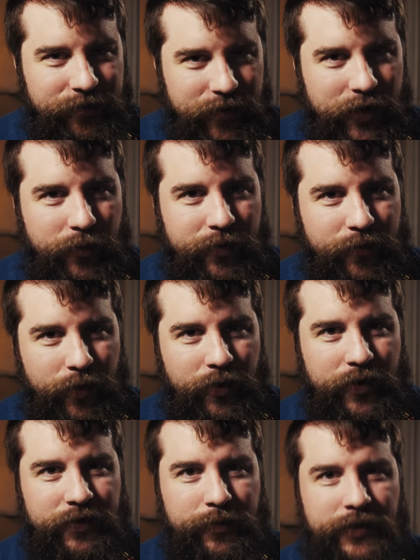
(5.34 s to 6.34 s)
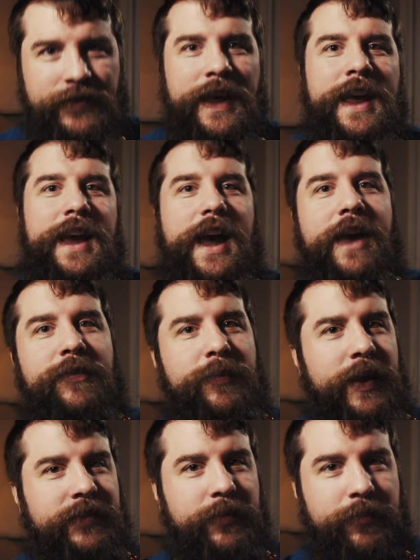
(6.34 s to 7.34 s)
this video before Christmas? I even
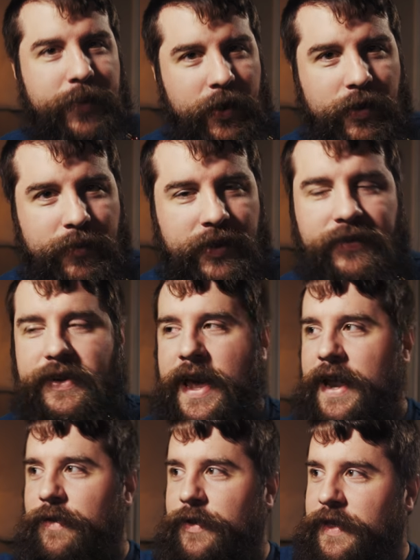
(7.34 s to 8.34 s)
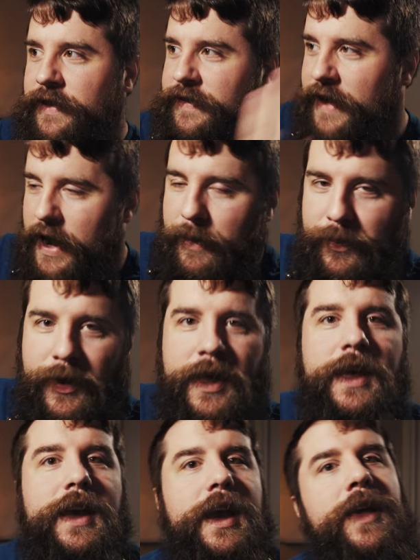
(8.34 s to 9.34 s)
bought some beard mints, I had everything set up,
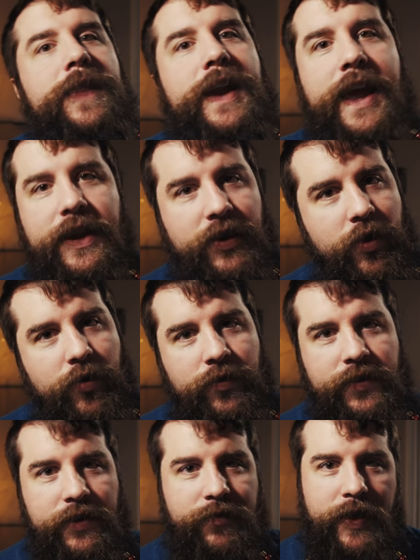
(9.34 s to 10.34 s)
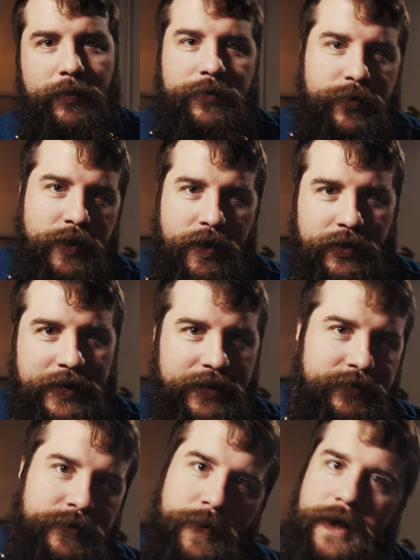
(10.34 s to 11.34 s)
and then I had to go see family for the
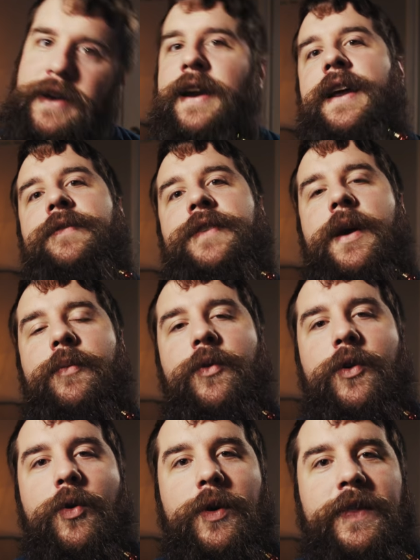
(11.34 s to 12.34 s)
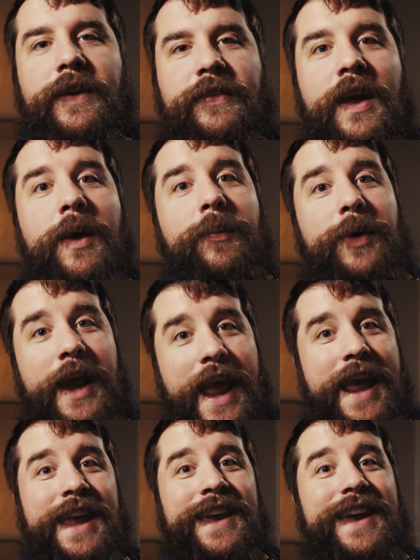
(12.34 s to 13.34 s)
holidays, so I did not have time to record this. But
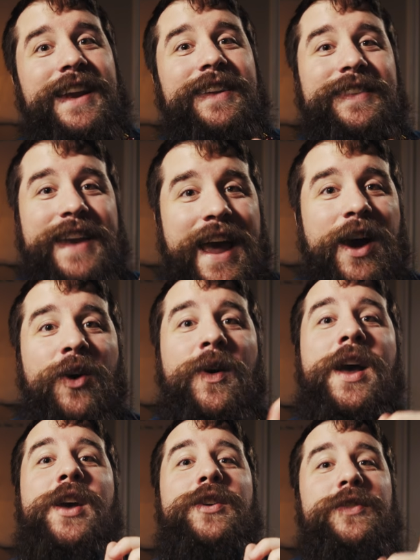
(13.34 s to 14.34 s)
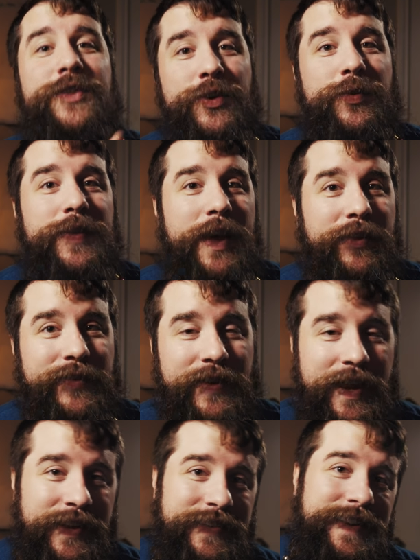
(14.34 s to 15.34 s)
hey, it is now
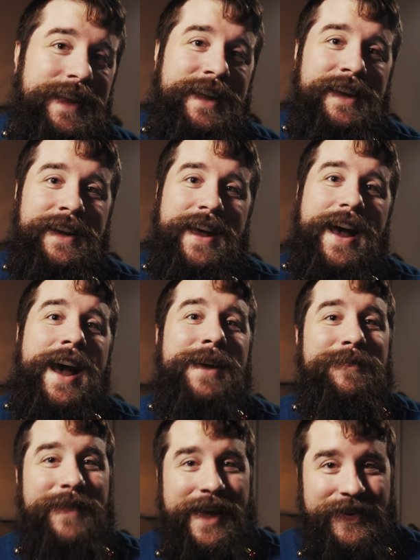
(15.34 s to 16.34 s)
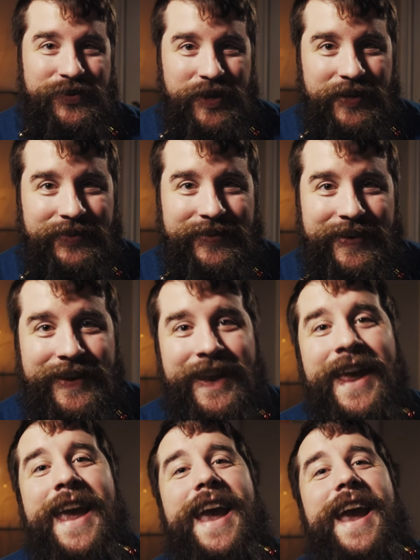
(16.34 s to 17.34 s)
2019, I'm Matt Johnson,